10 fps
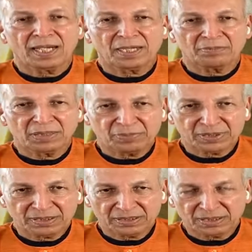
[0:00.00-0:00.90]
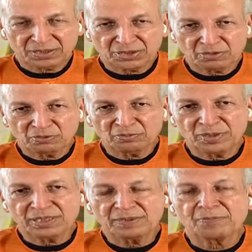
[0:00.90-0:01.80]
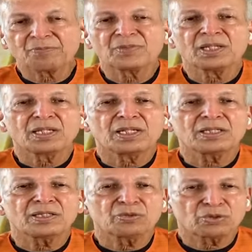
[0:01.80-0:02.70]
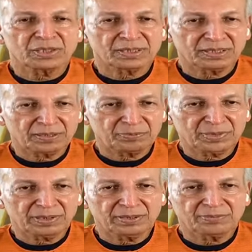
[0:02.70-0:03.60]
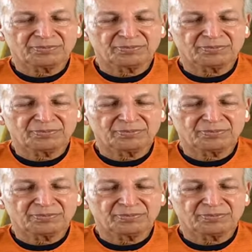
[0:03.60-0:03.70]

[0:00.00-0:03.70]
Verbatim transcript: Uh, my presentation will be yoga therapy